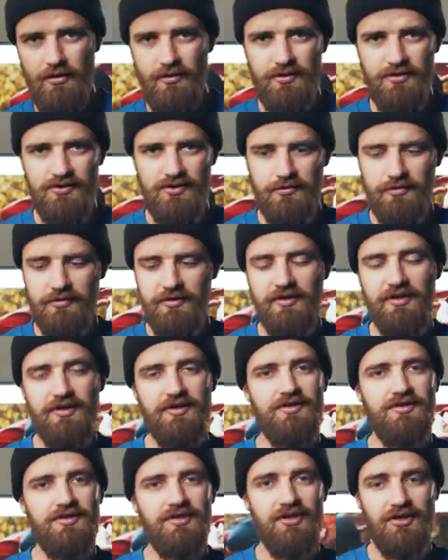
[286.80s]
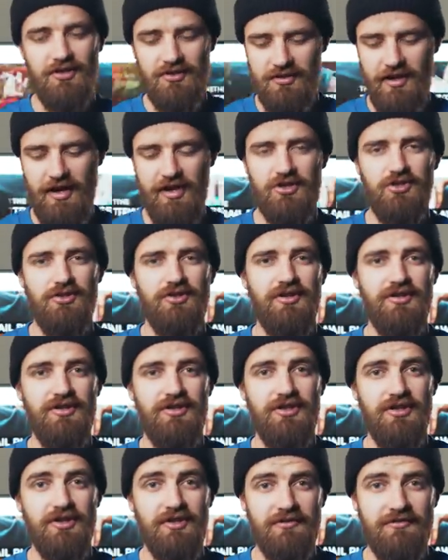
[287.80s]
So this is actually a
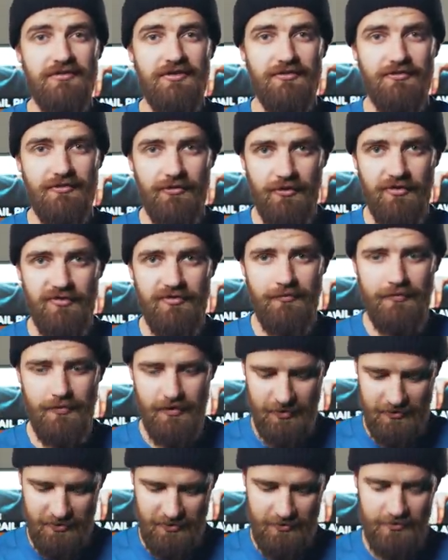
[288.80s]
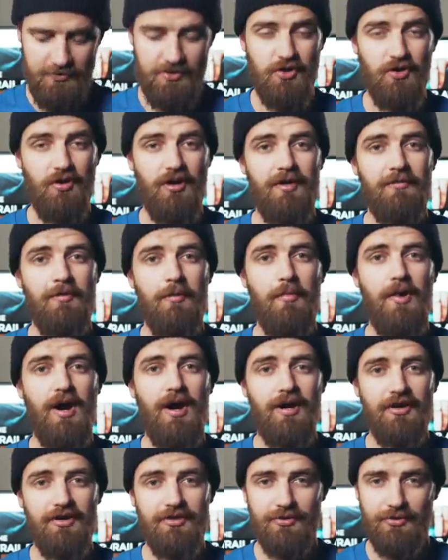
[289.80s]
gift from subscriber
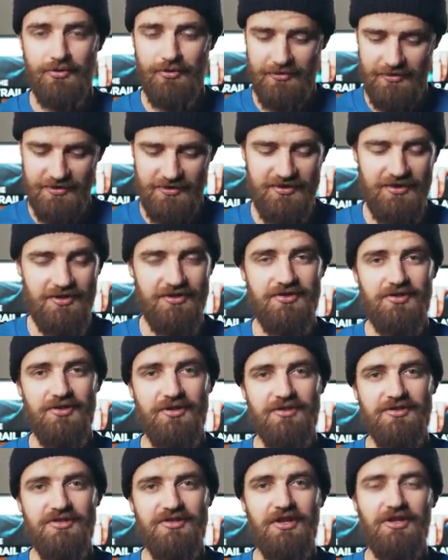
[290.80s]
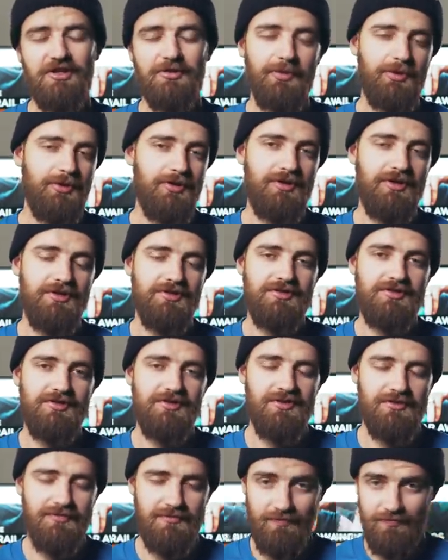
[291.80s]
Mark, who insisted on sending me this.
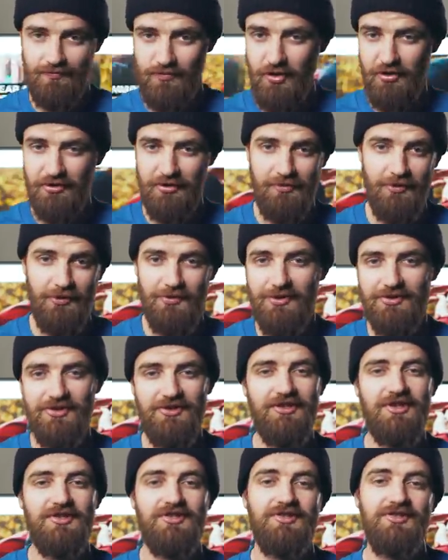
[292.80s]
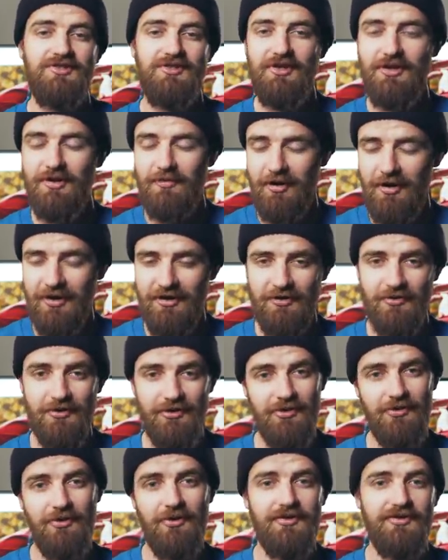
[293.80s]
I told him it wasn't necessary, but he
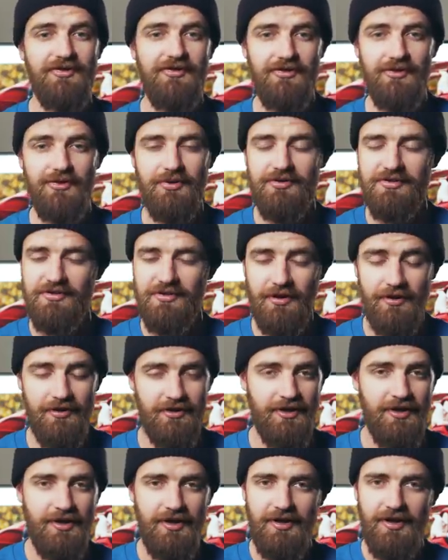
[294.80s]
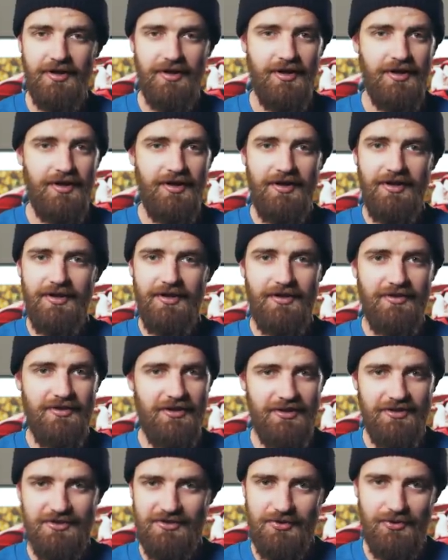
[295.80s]
really wanted to do it, so
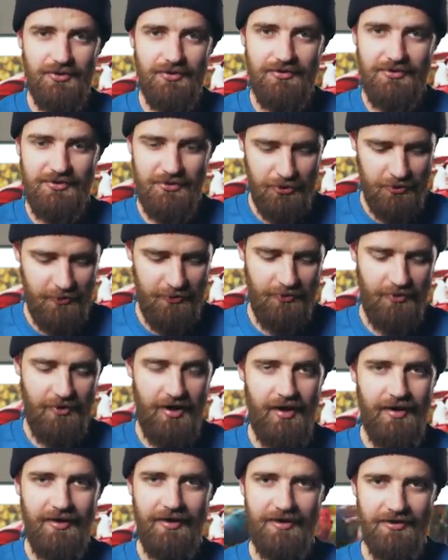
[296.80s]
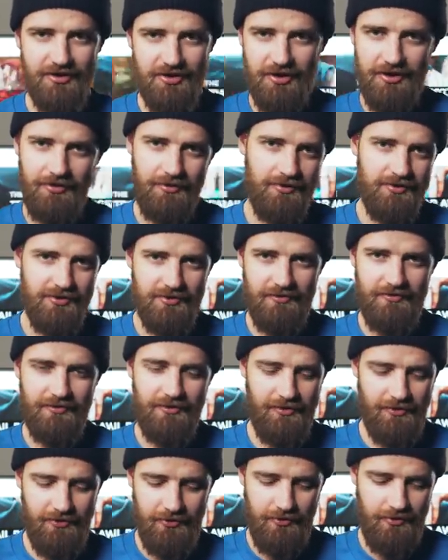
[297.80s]
thanks, dude. Super rad and generous of you
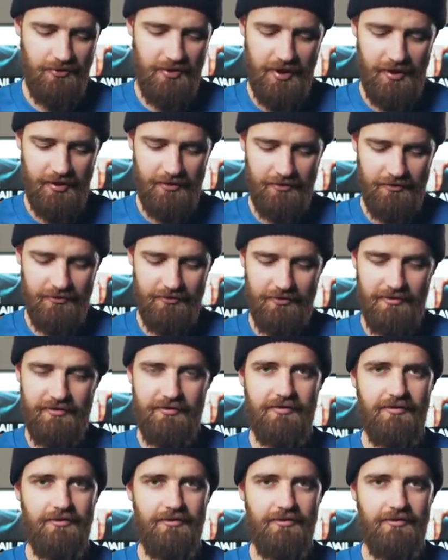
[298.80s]
to do that. And